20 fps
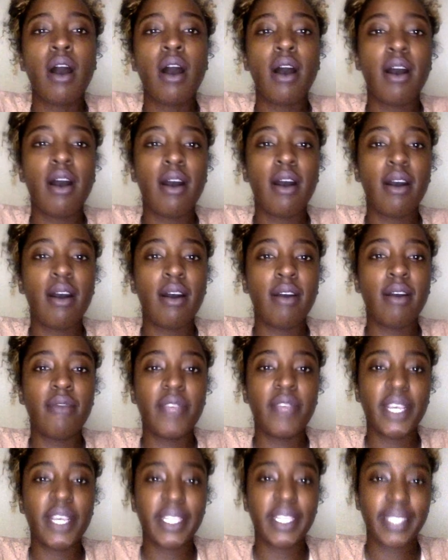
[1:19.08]
of
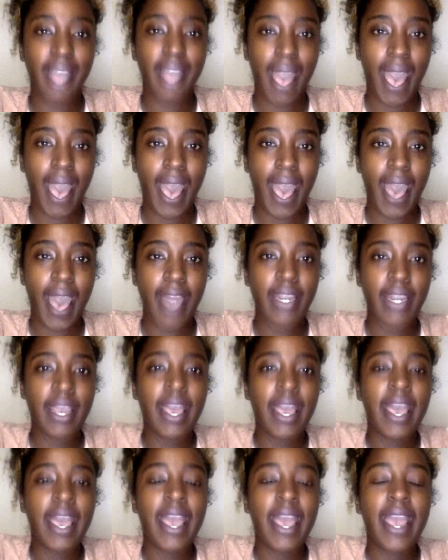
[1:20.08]
this ad?
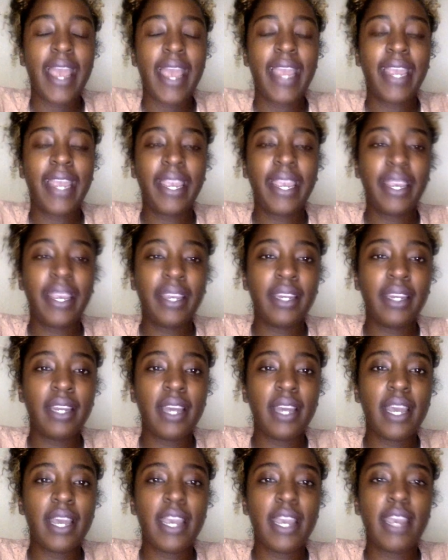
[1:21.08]
And
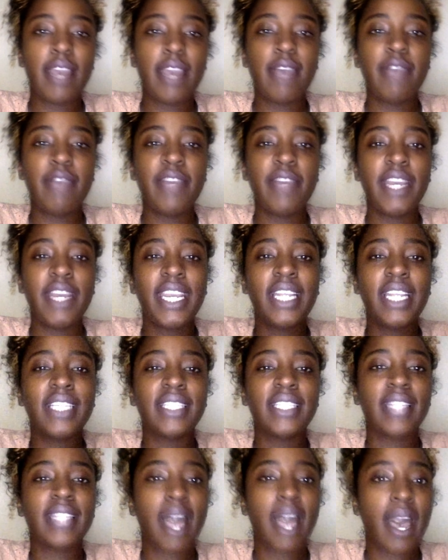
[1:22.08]
if it
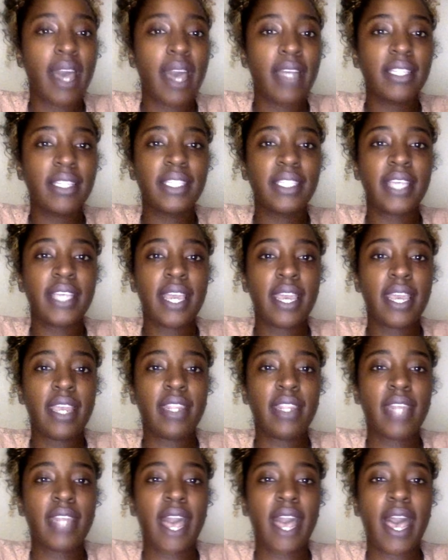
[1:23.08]
is not
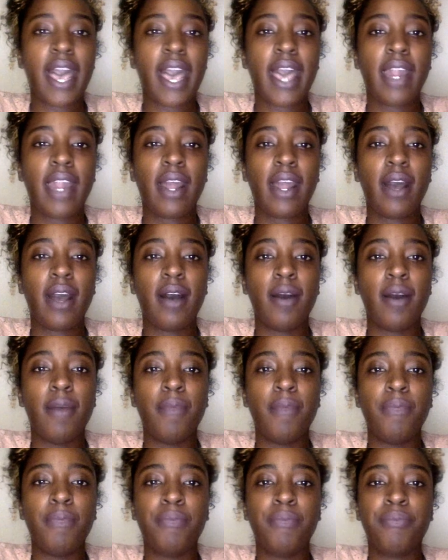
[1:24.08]
saying that,
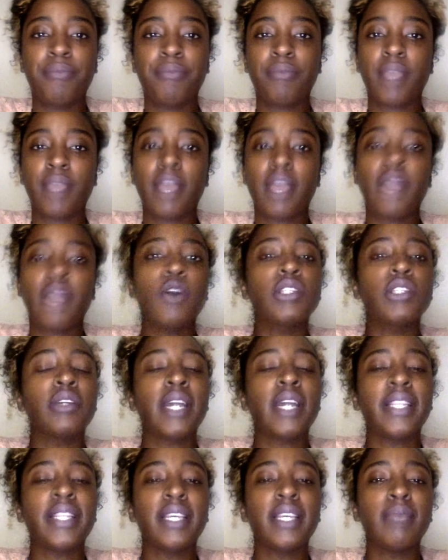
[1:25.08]
if those are
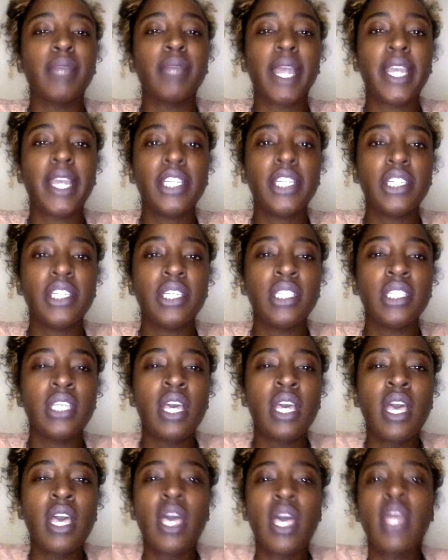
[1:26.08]
not the implications,
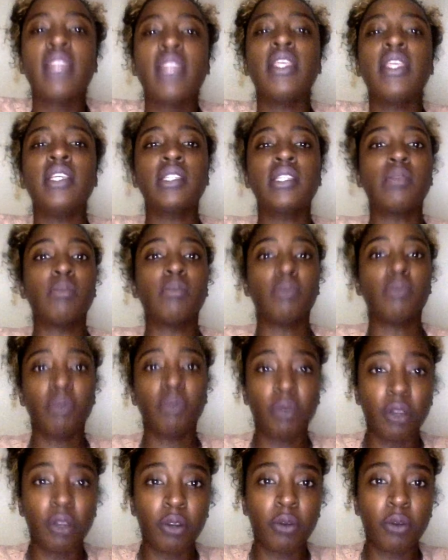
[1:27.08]
then some
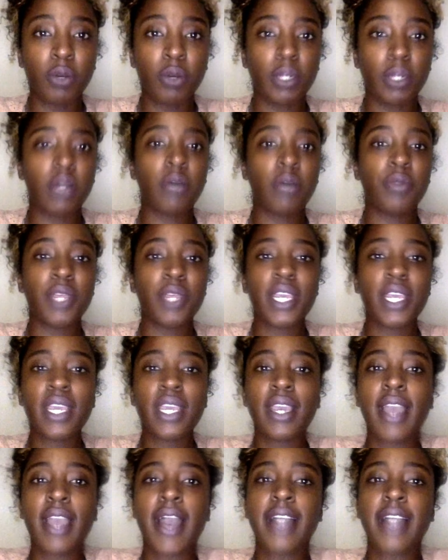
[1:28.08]
real critical
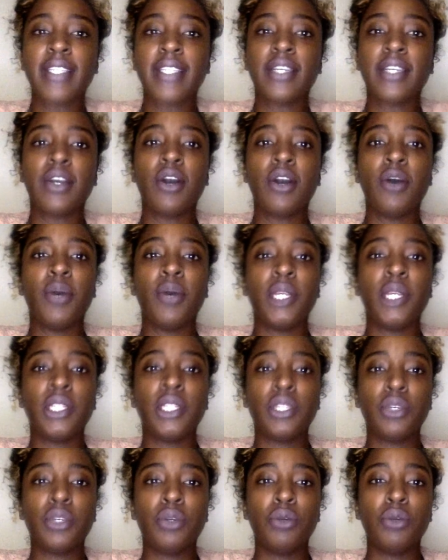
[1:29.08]
thinking has to go
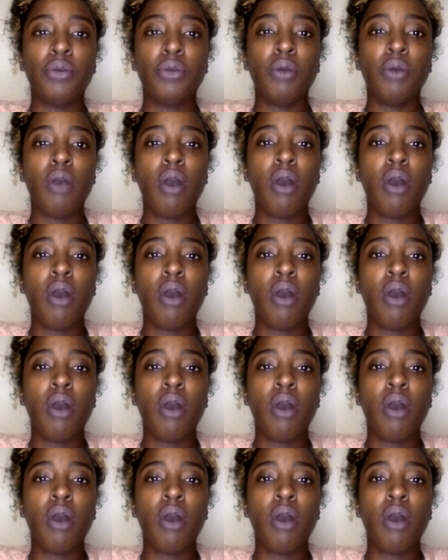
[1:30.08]
into